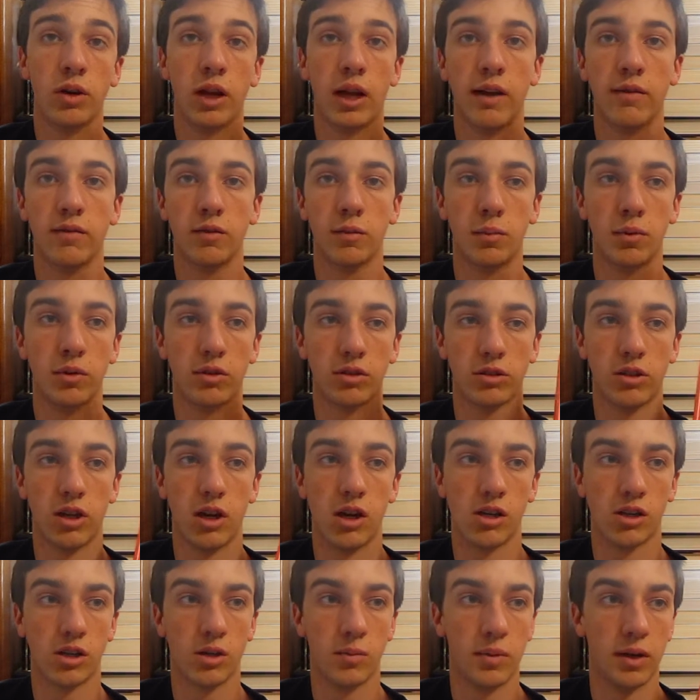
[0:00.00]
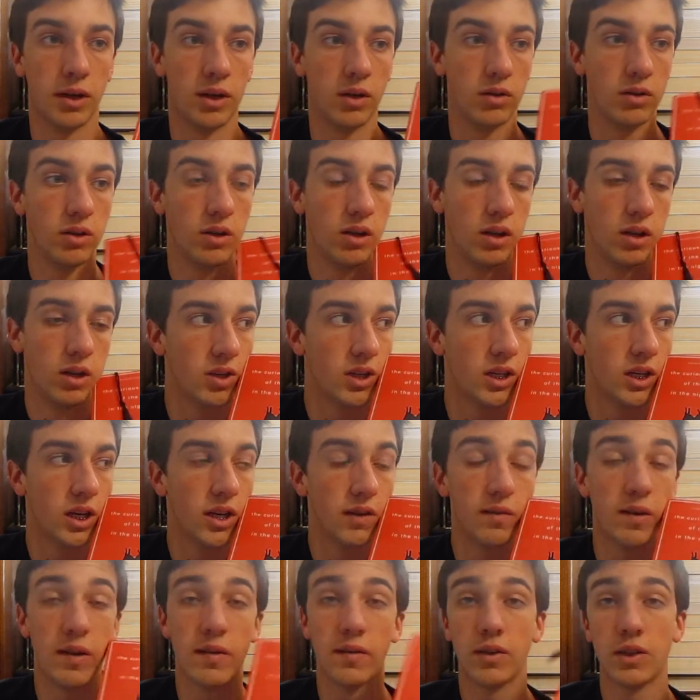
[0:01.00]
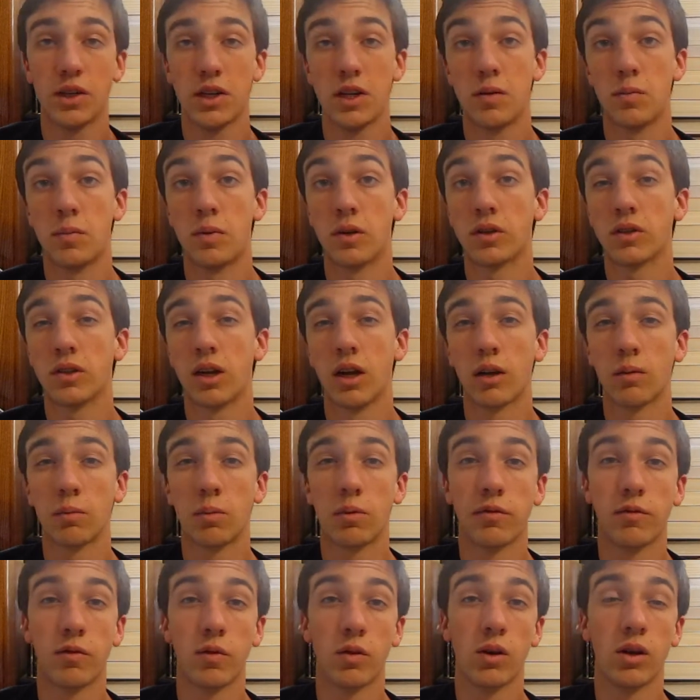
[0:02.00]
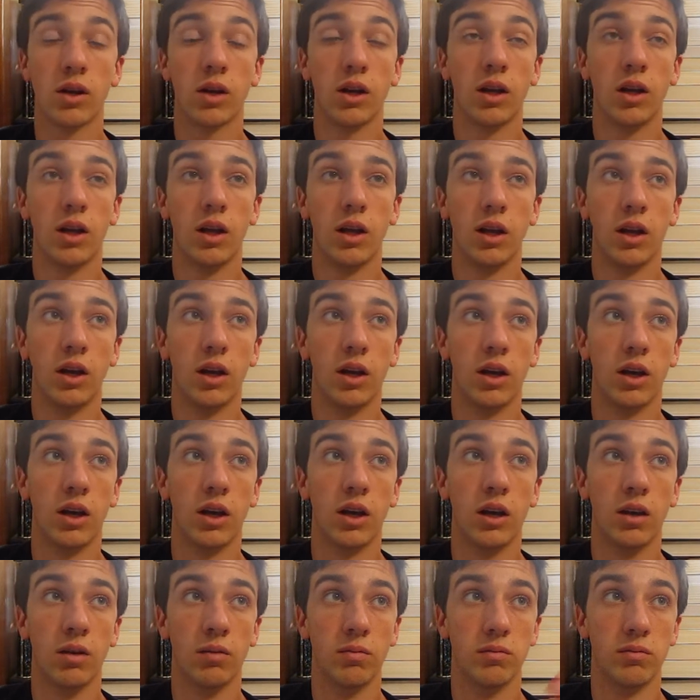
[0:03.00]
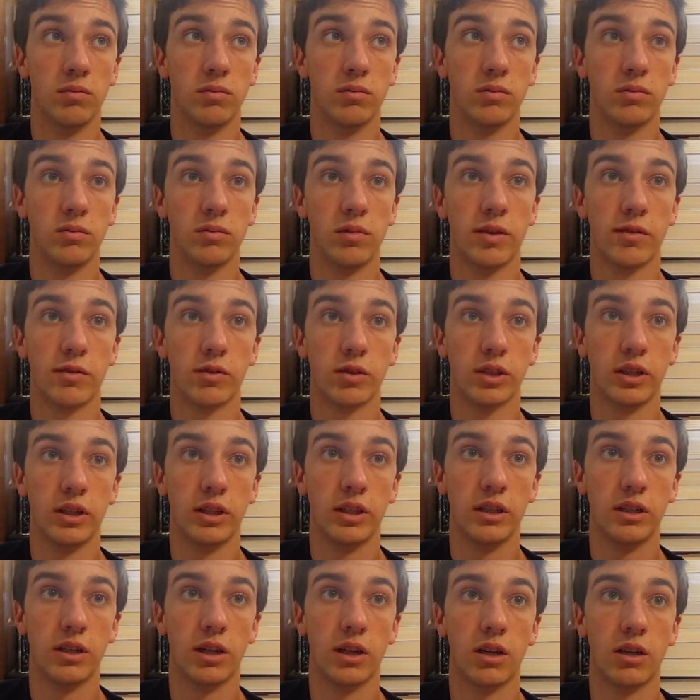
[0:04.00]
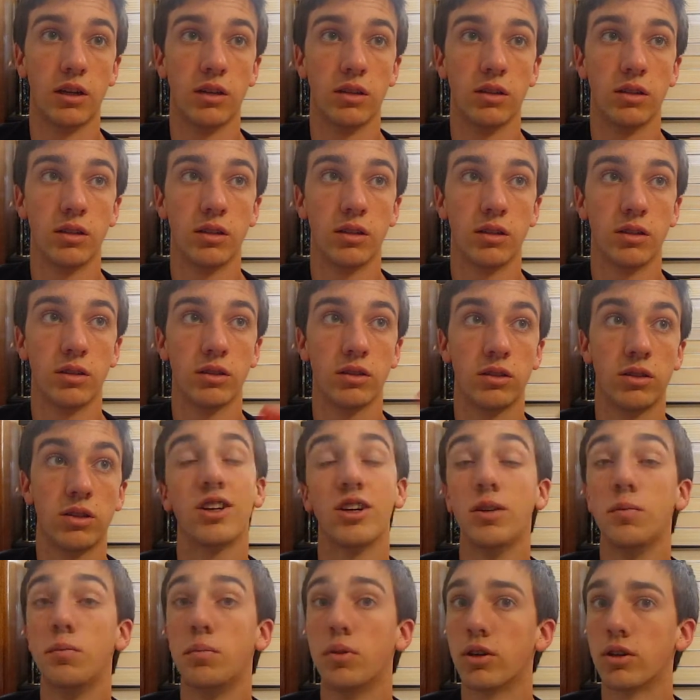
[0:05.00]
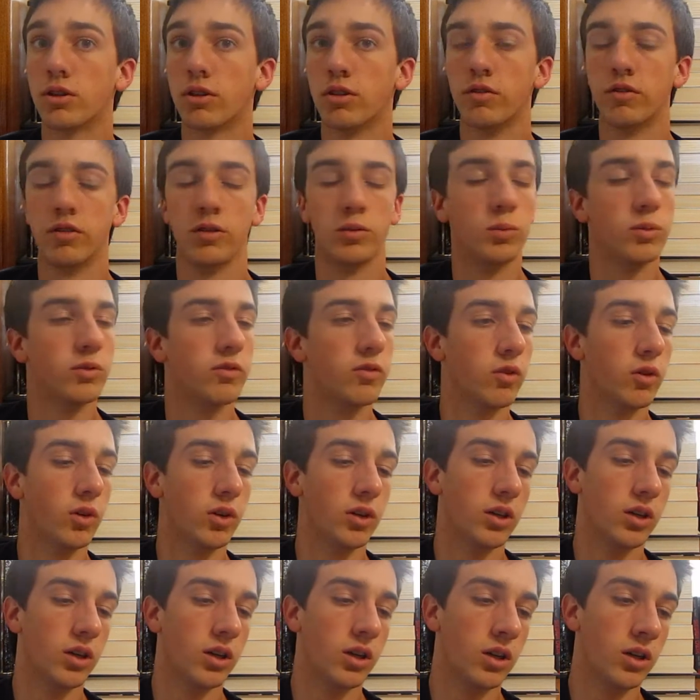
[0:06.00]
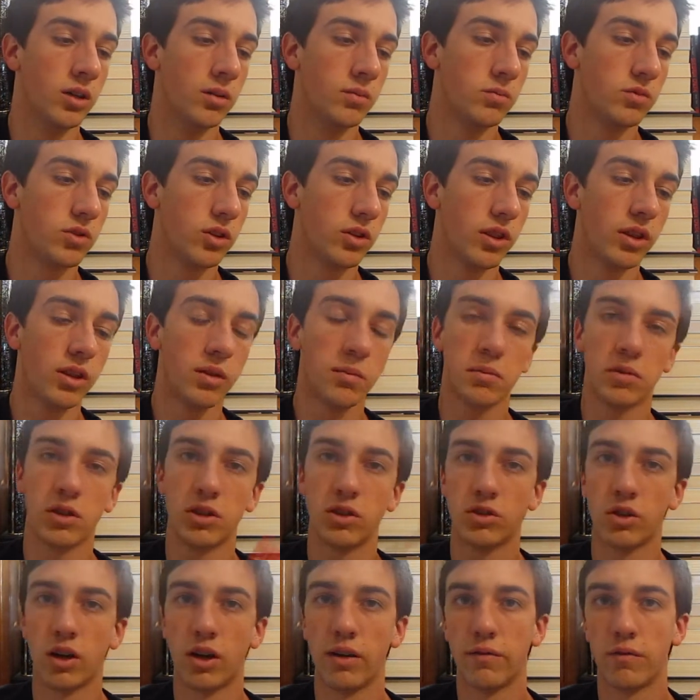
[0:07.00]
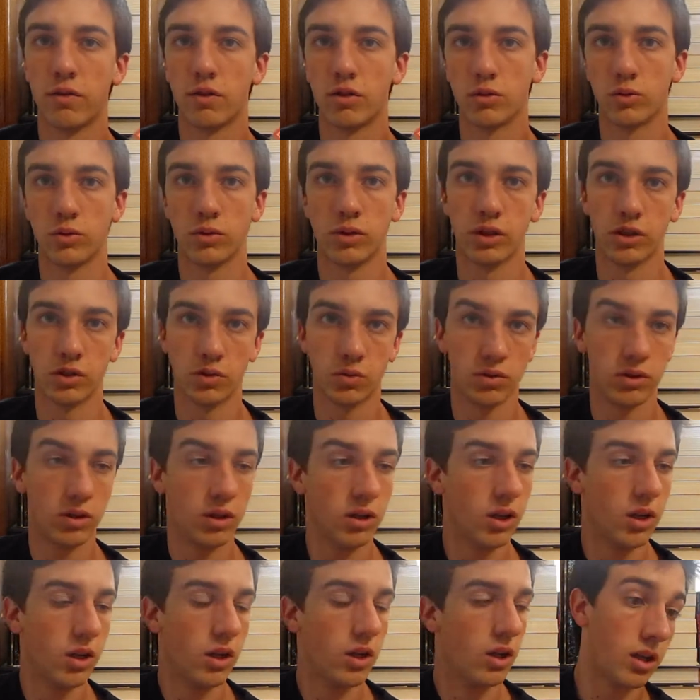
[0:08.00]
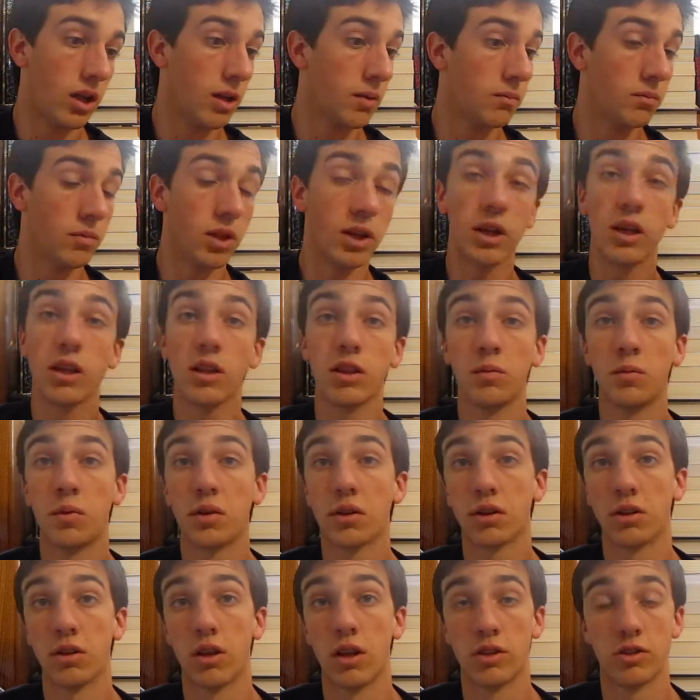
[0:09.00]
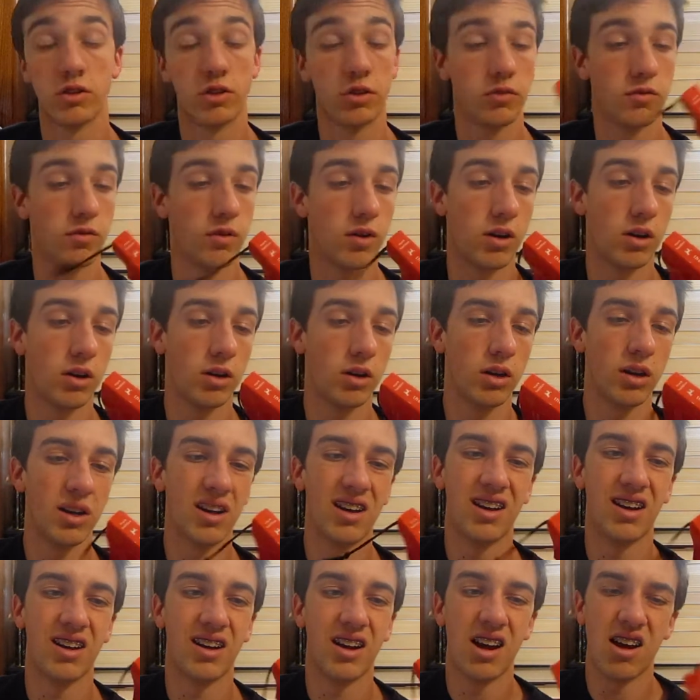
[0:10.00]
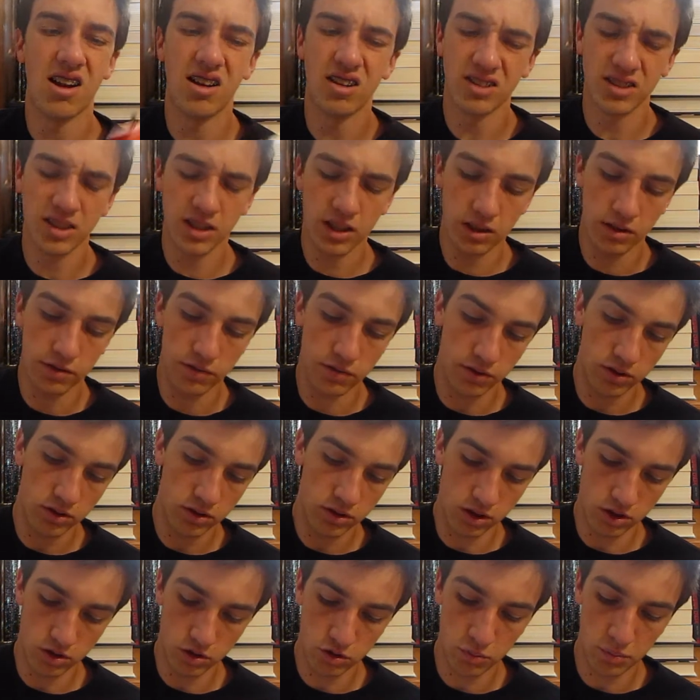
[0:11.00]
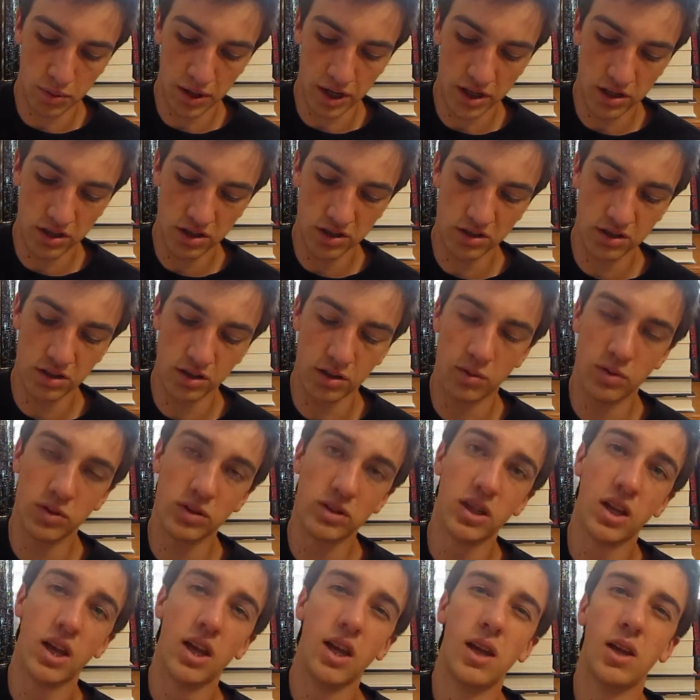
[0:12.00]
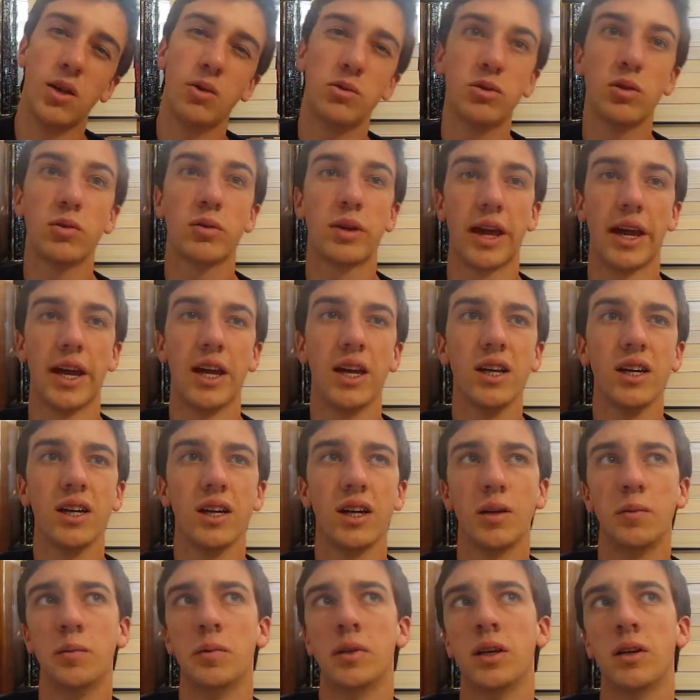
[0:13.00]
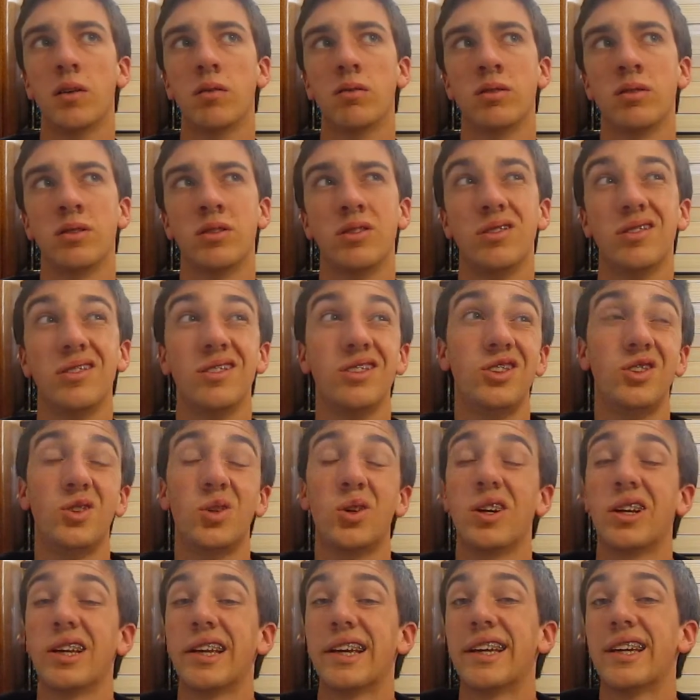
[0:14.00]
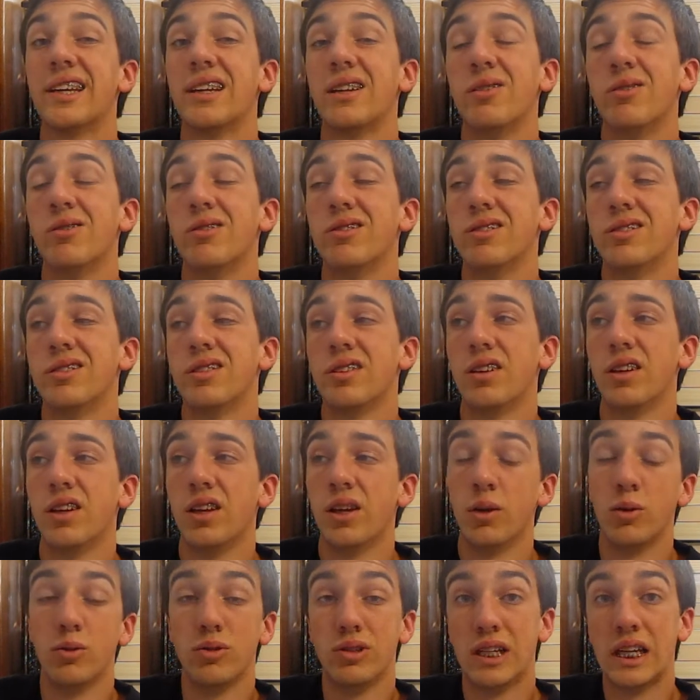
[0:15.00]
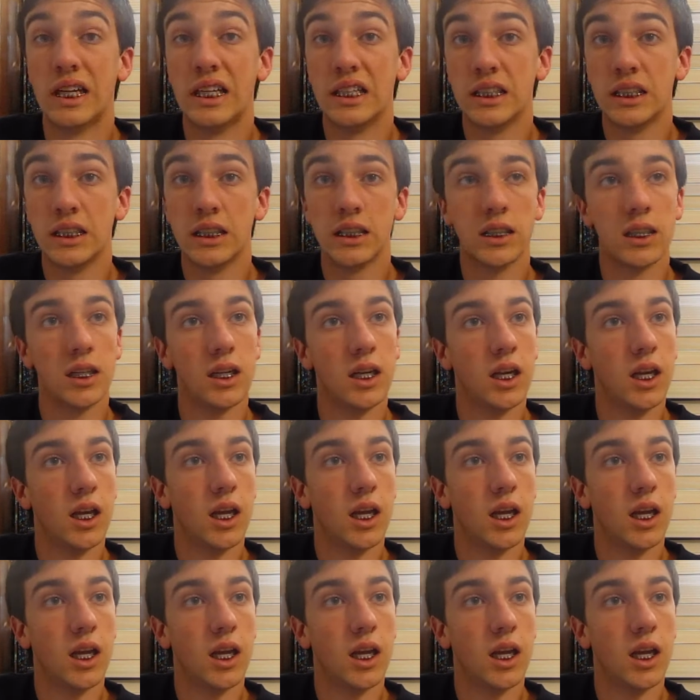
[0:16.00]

want to have a book talk about, but I've never done a book talk before. Never really done a good book review before, so I think I'm going to try it first with this one. I'm liking the book a lot so far. Honestly, the first 100 pages, it was okay. I mean, I was enjoying it. It was decent.